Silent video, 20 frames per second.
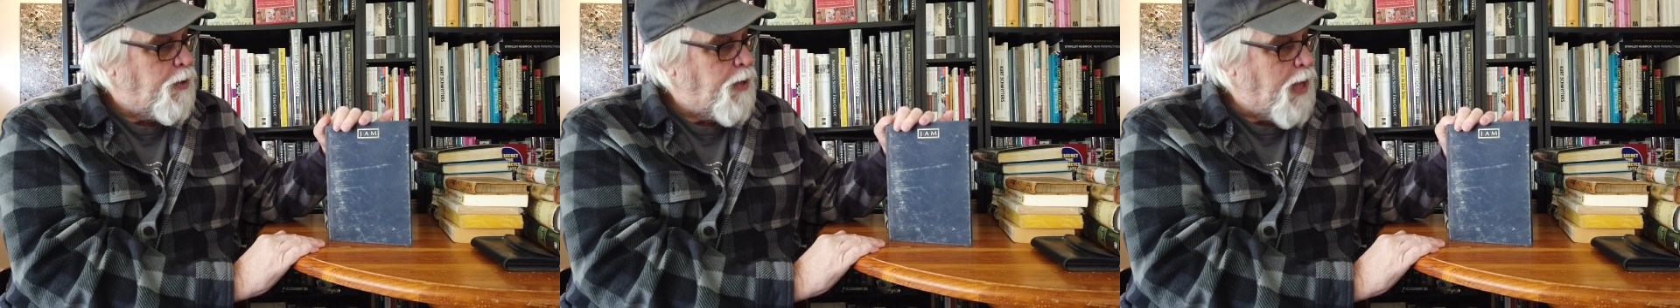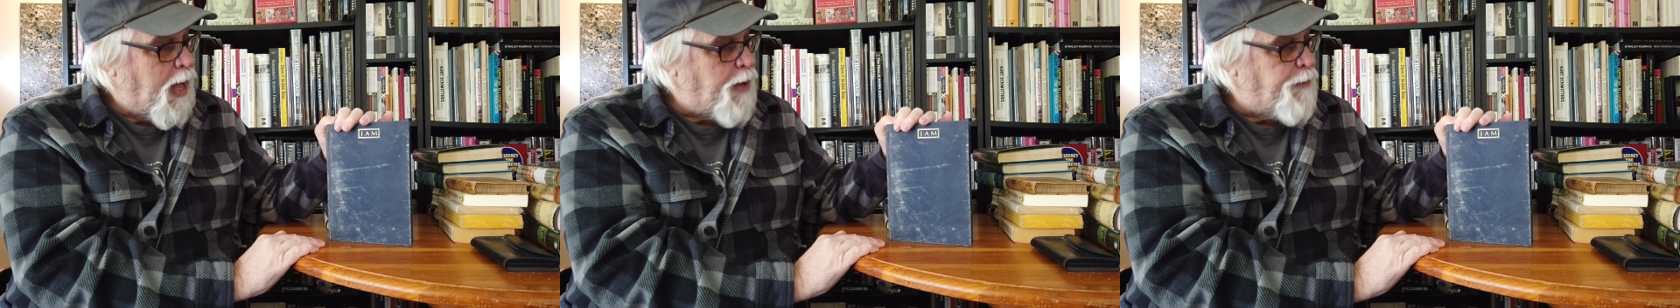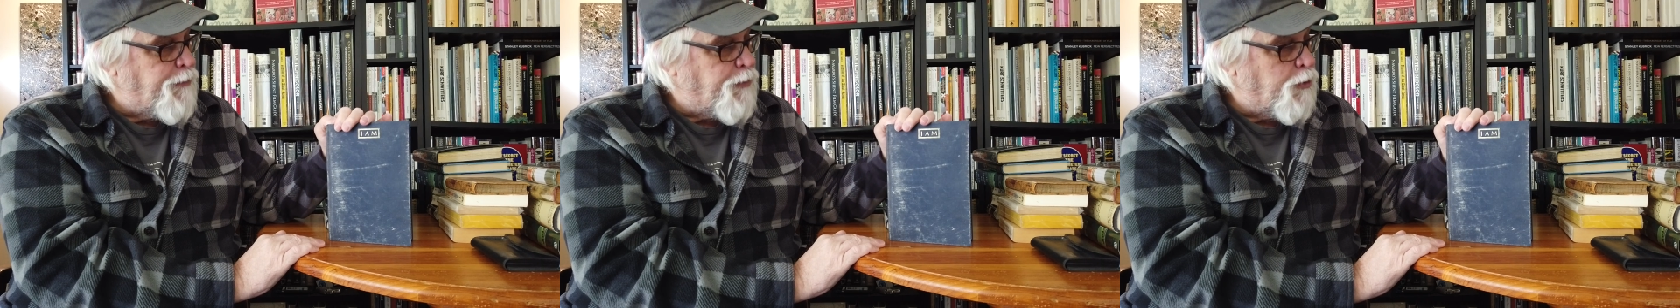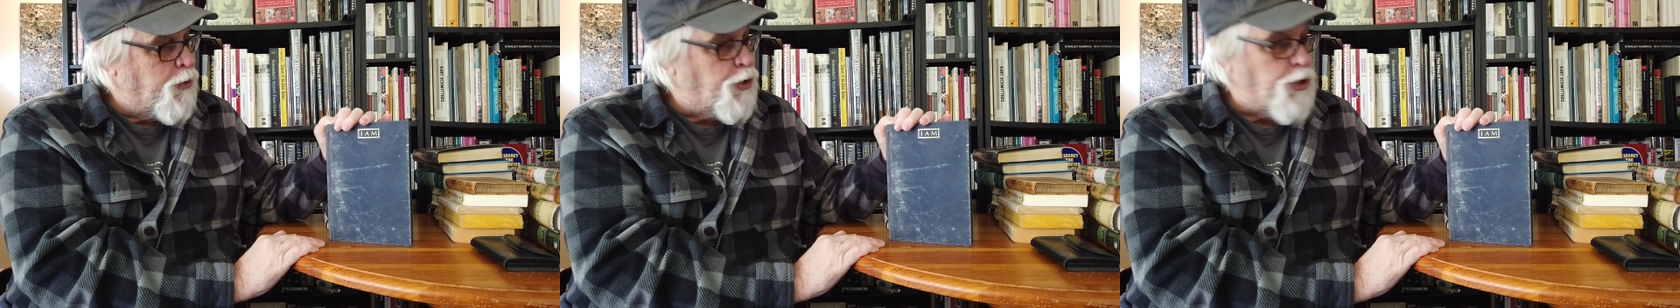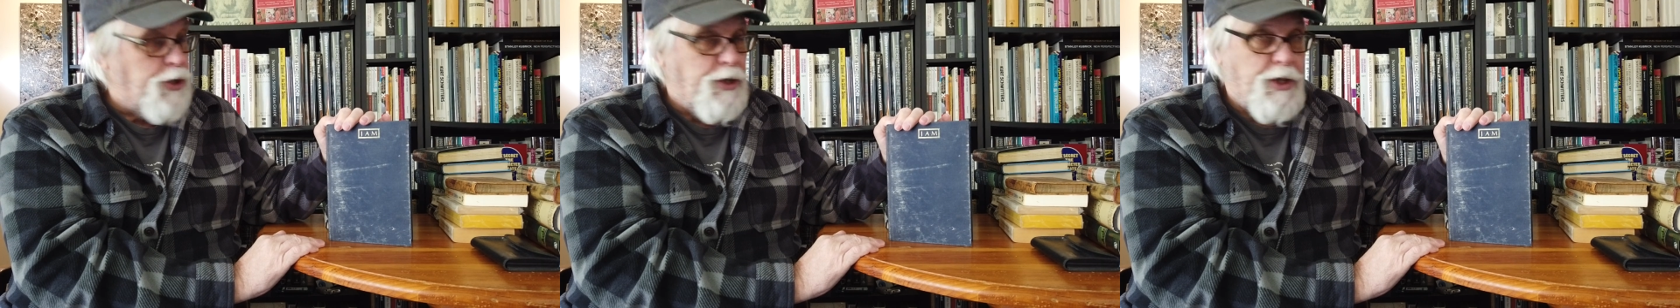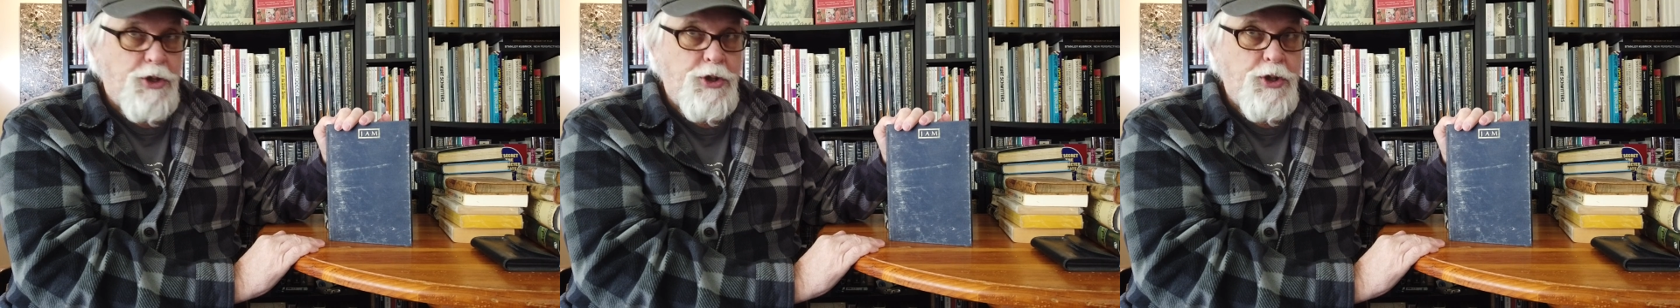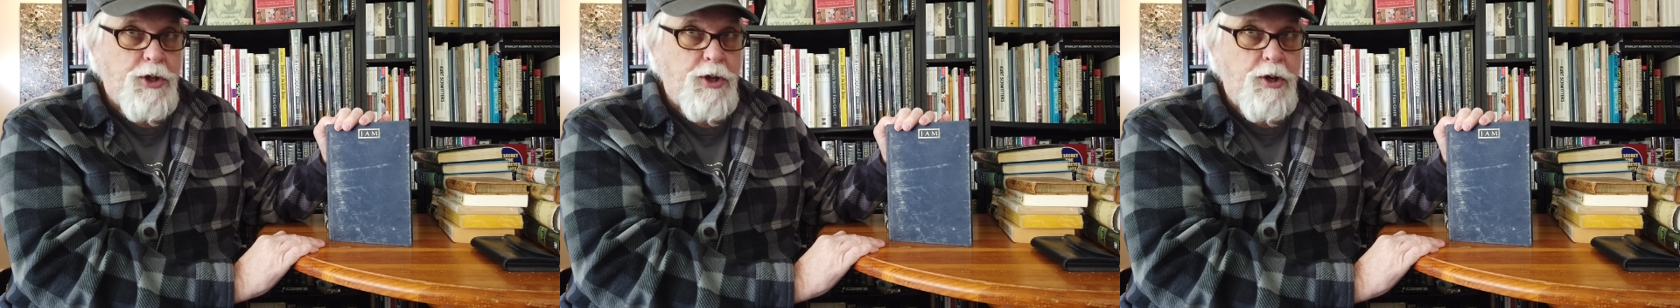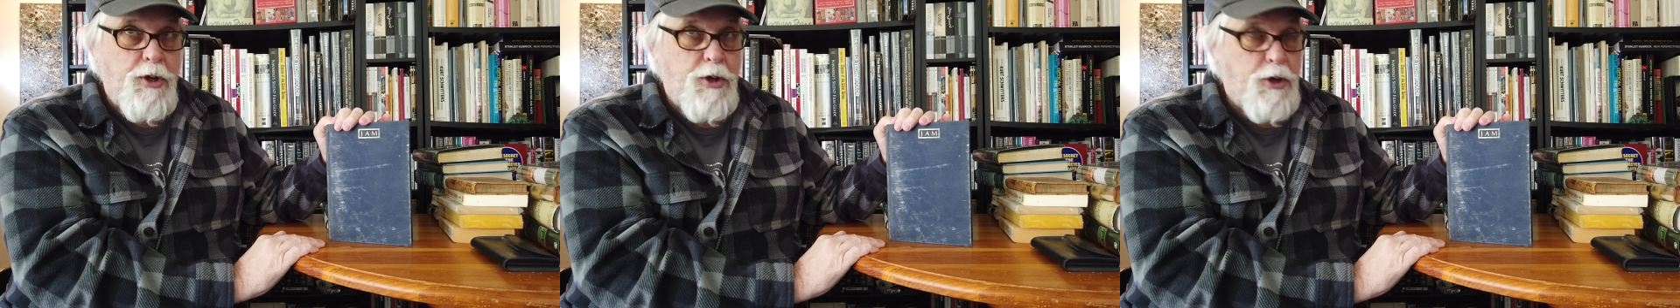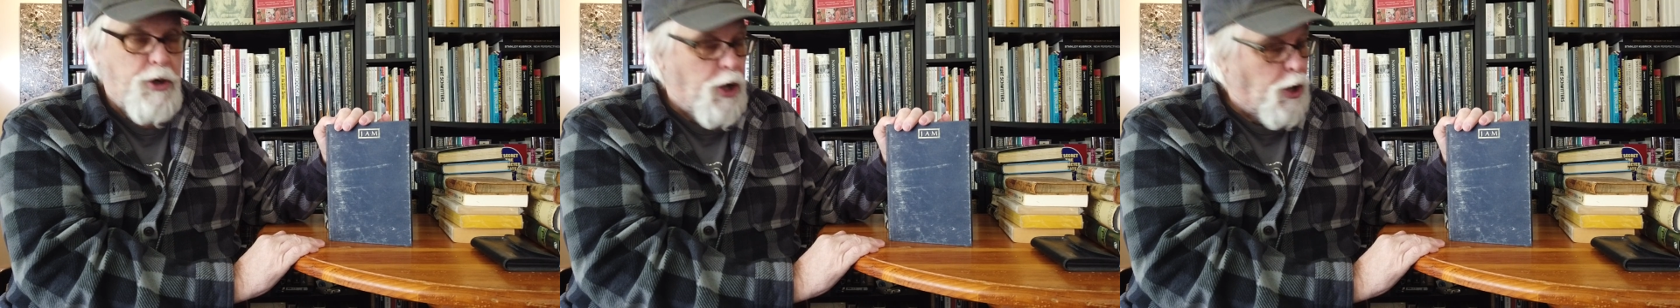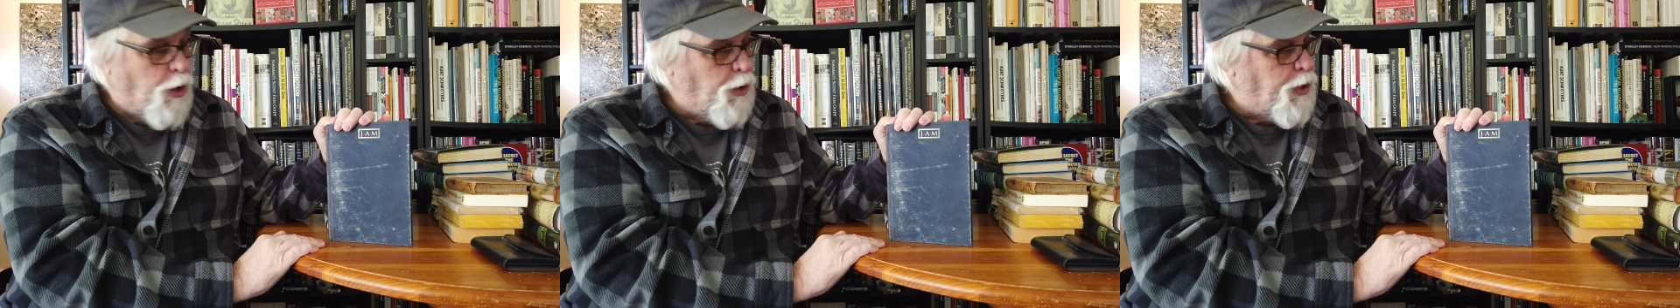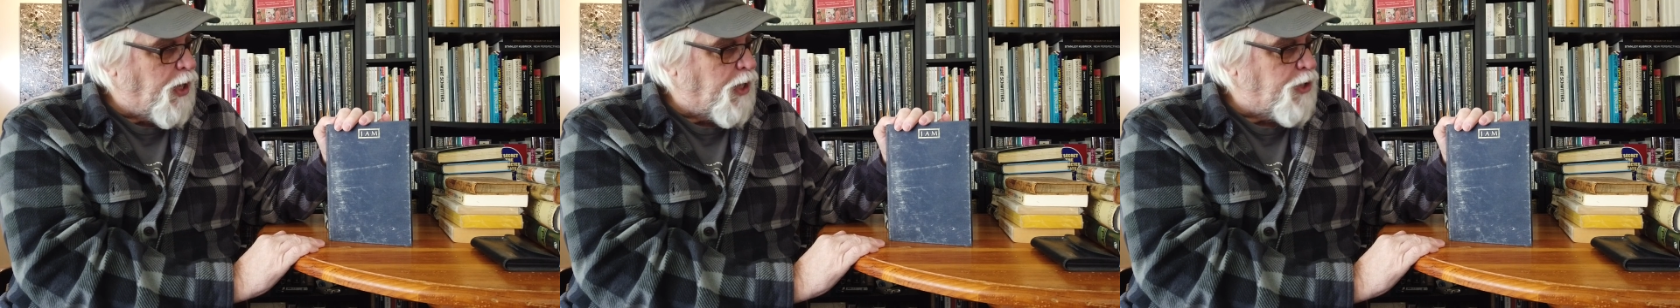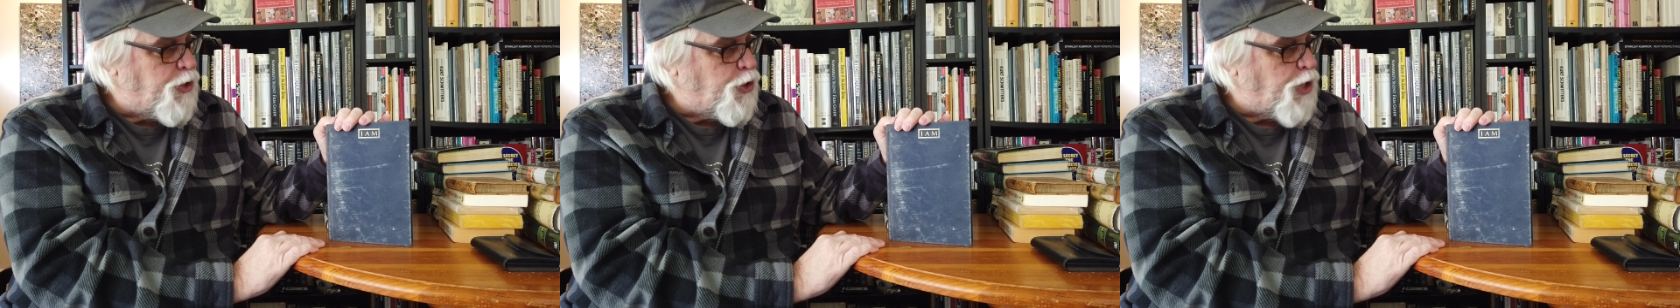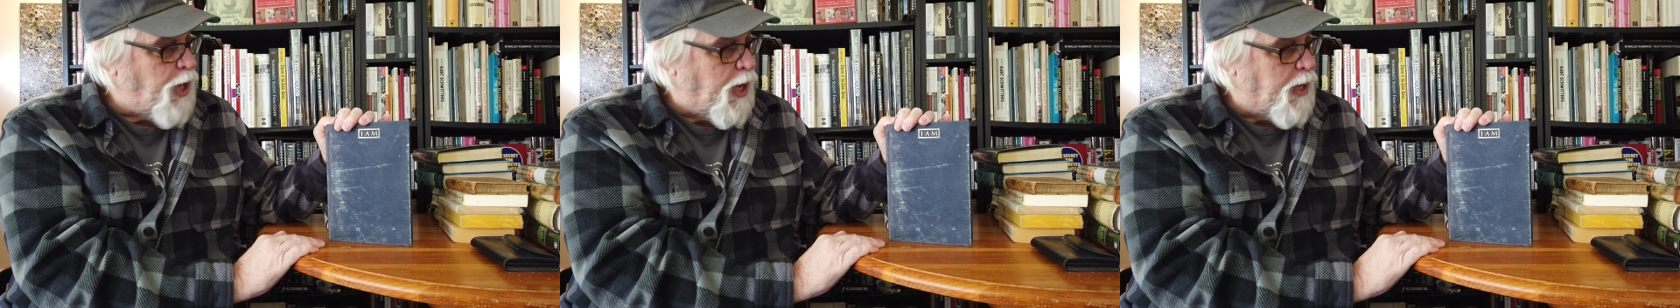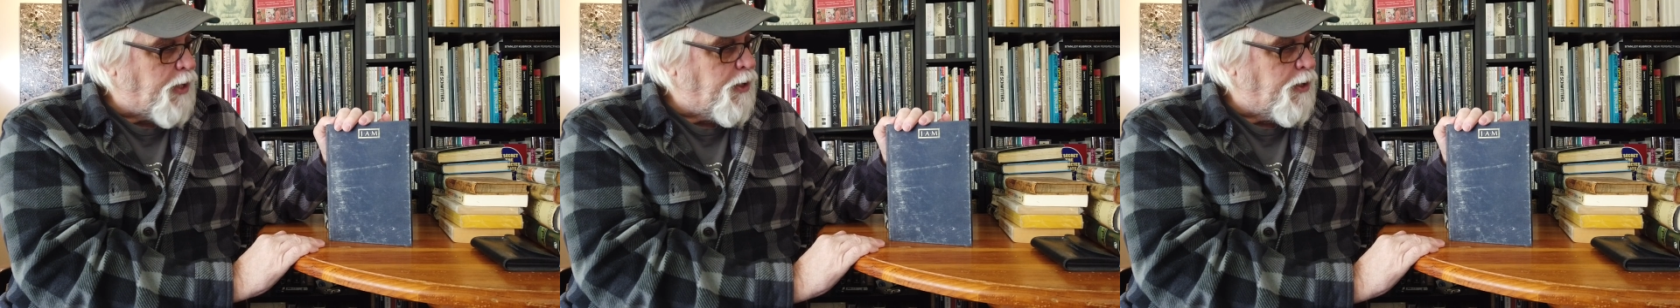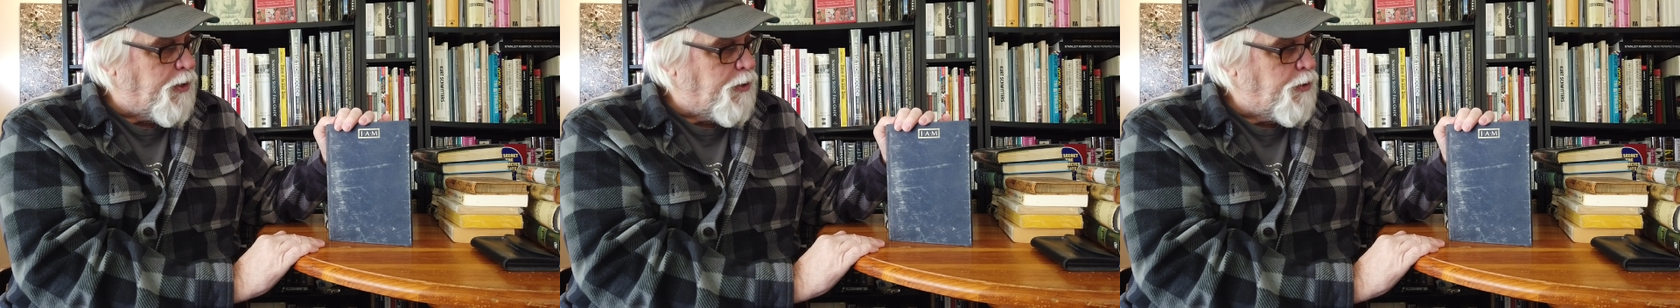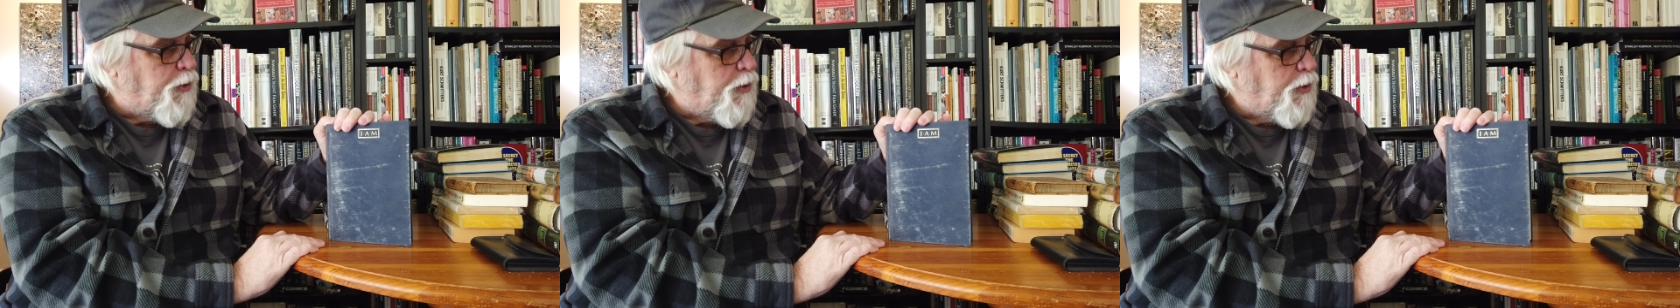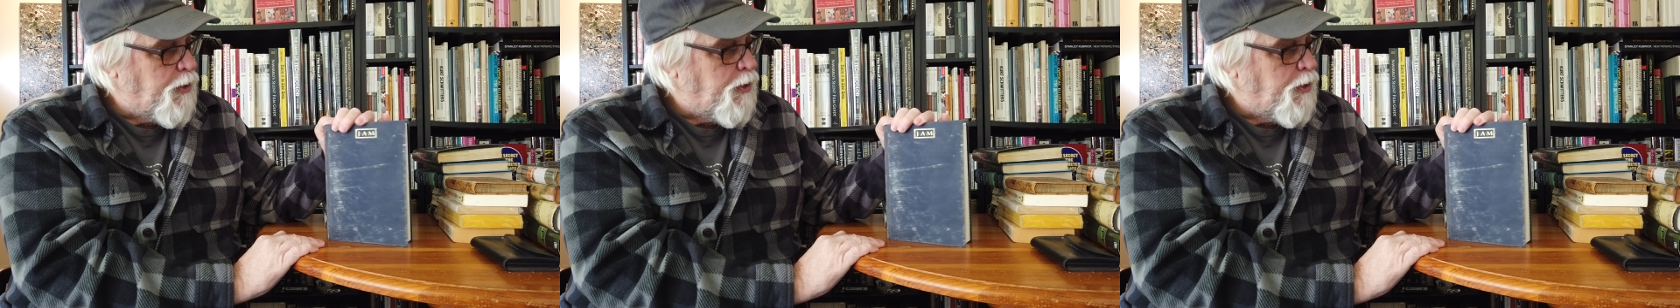Not a first edition, no dust jacket,